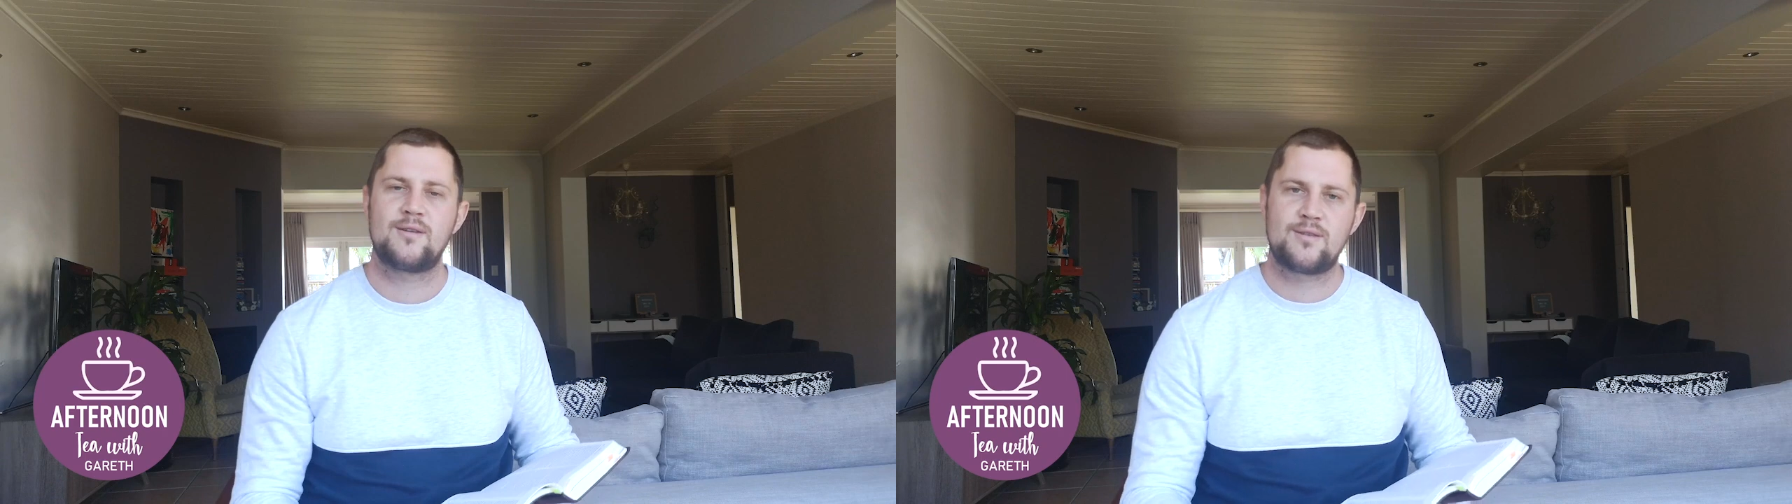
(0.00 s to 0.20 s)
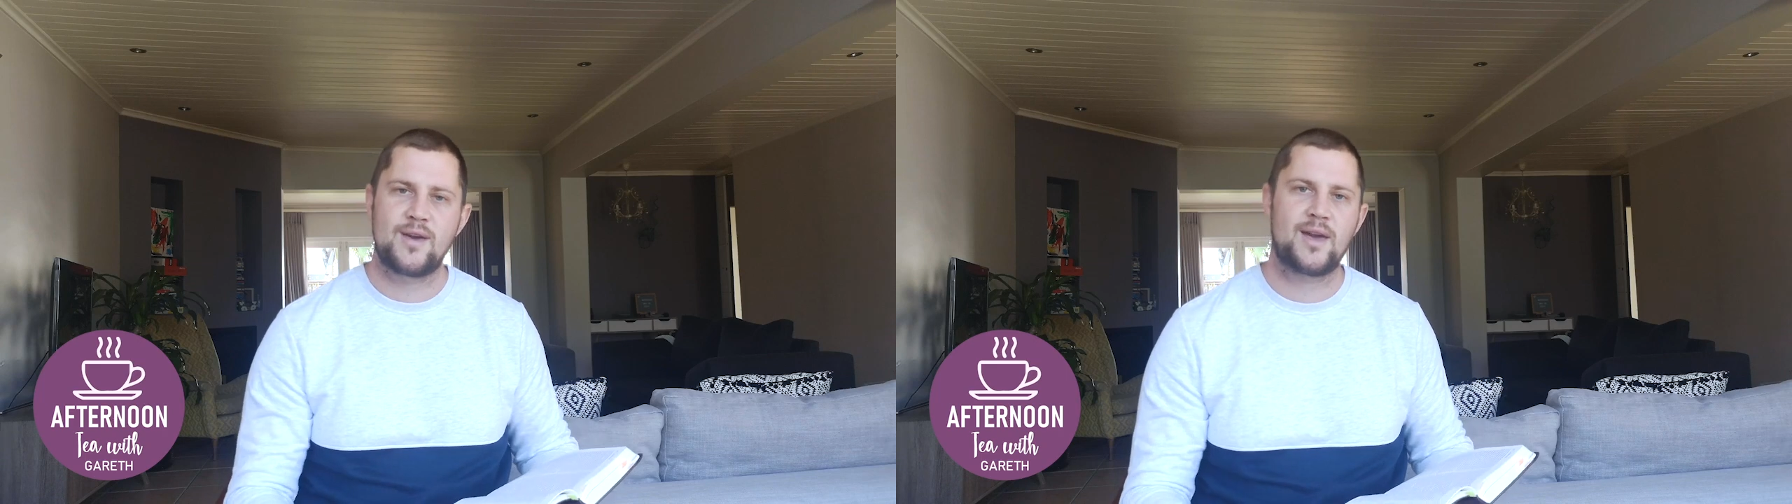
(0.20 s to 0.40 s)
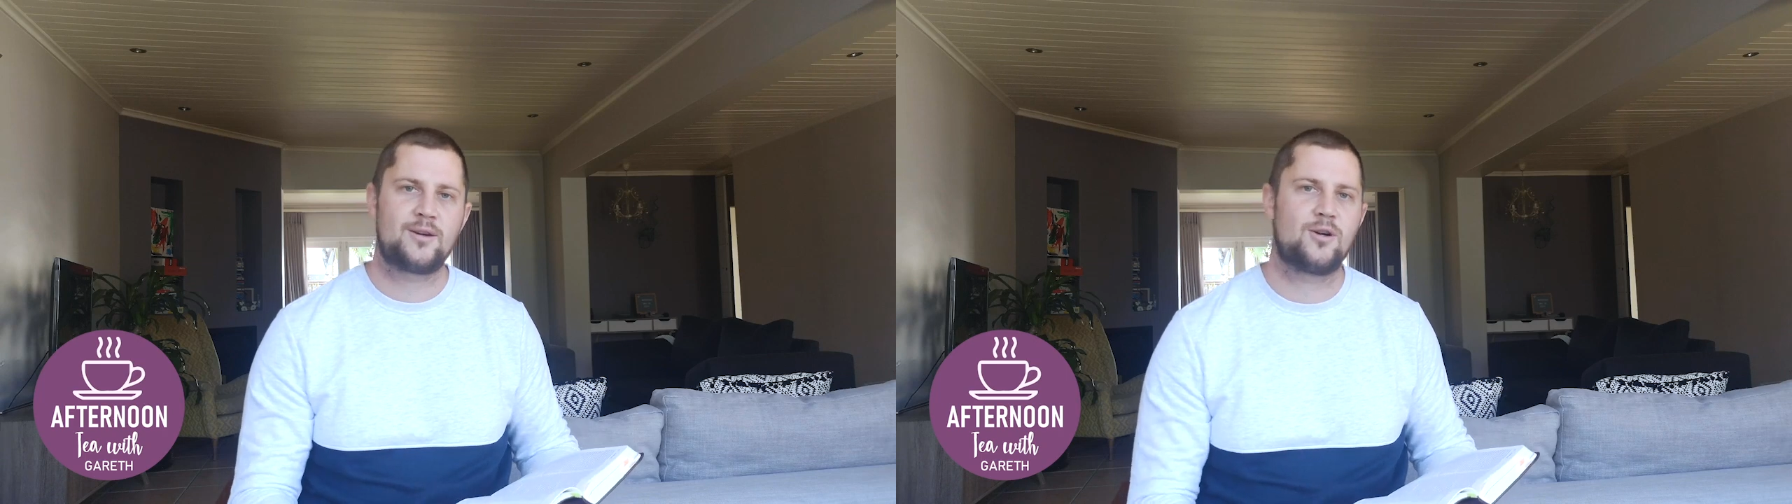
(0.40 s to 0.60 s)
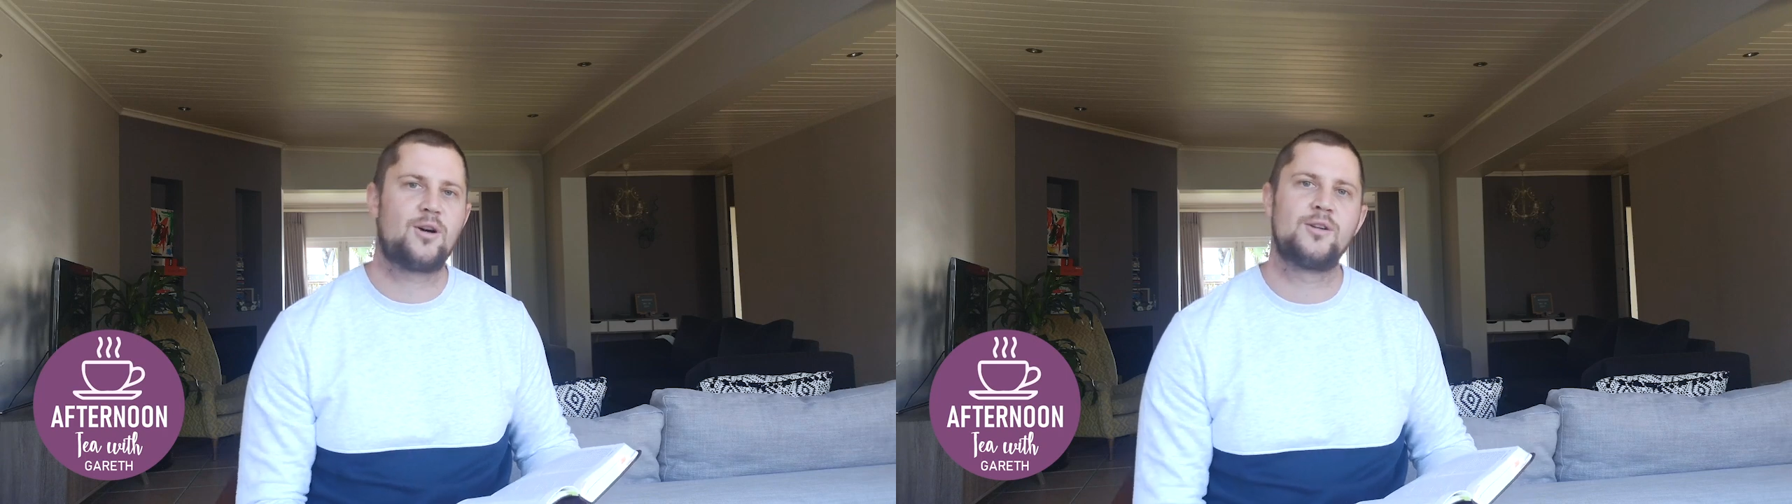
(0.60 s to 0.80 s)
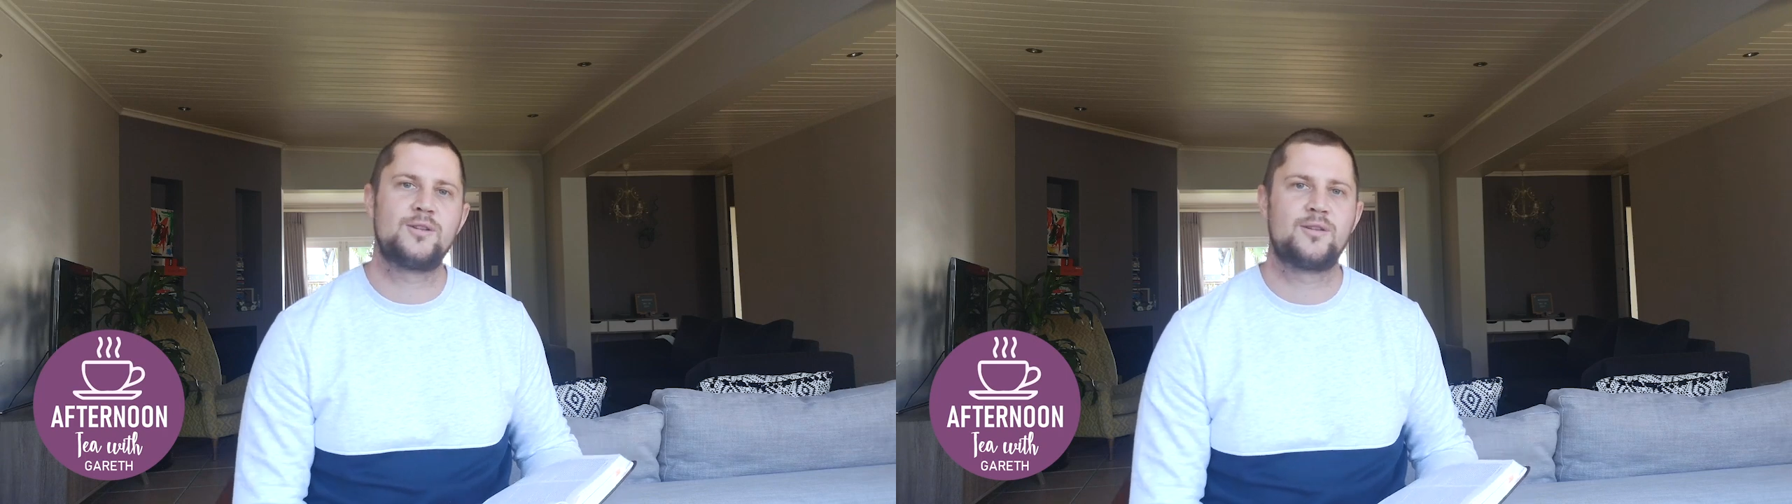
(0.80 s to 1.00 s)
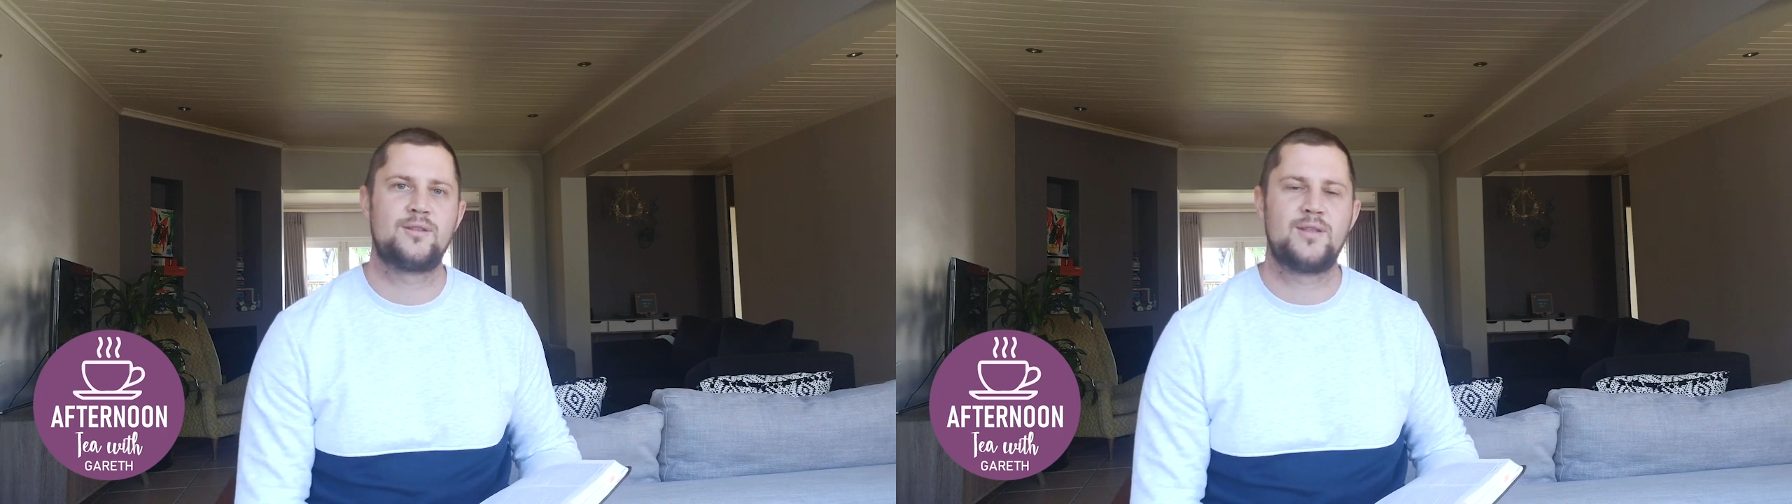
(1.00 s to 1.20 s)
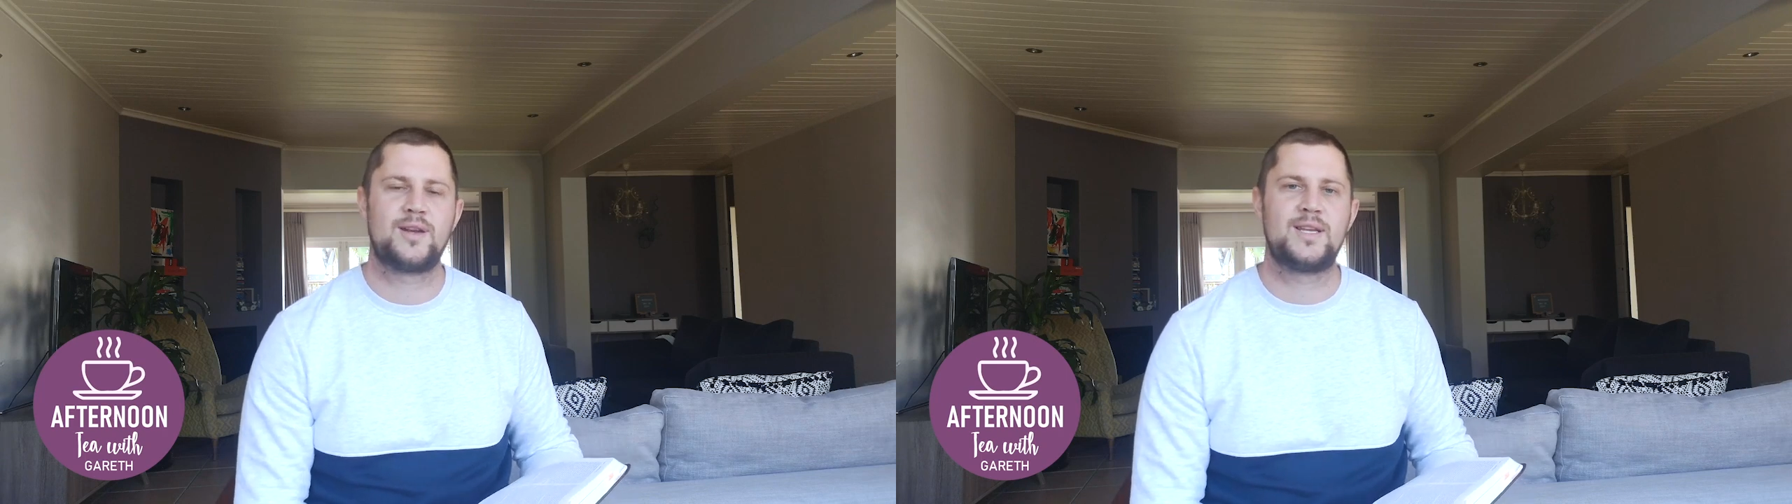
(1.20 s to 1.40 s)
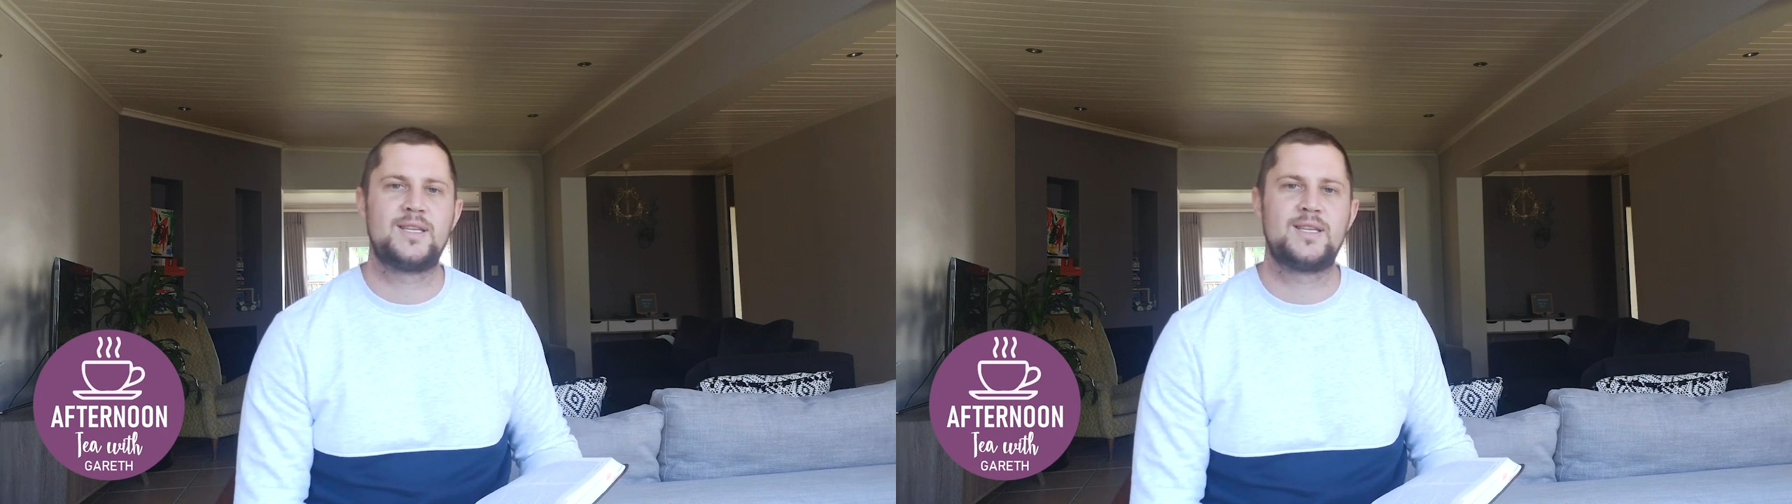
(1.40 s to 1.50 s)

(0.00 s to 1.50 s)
Thank God that